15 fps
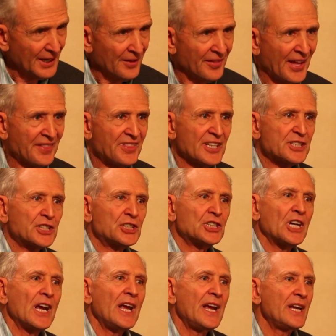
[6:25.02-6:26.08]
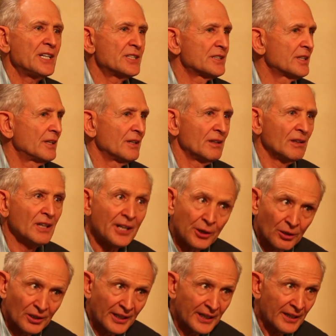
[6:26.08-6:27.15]
that this changed
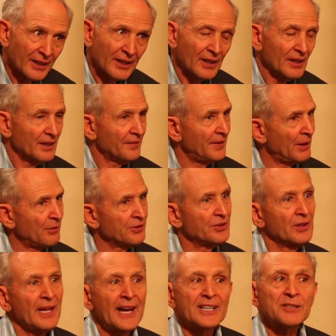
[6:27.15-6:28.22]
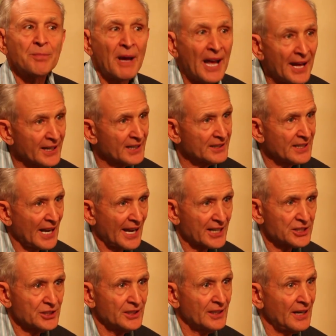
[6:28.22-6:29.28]
literally that was the last panic
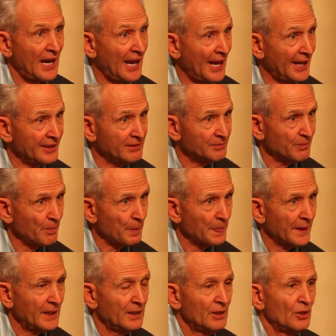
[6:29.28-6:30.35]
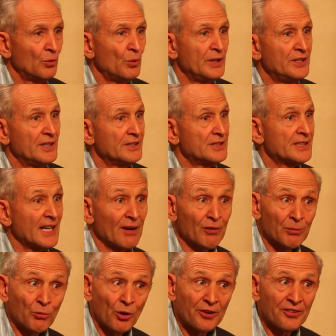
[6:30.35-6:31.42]
attack she had had. We did
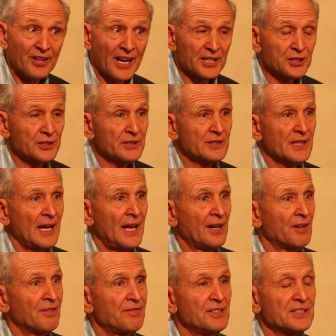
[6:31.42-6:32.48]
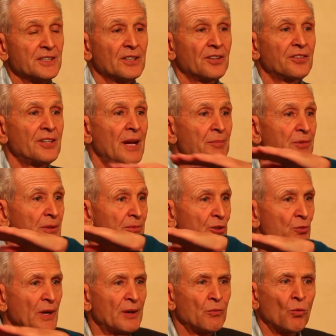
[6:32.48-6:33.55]
several more sessions, and her physical
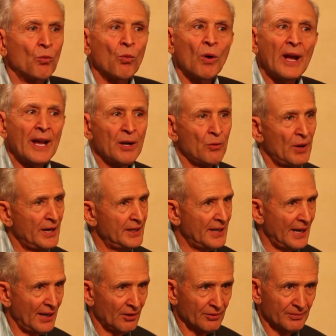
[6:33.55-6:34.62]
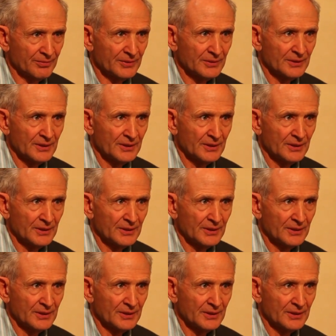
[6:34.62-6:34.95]
symptoms went way, way down.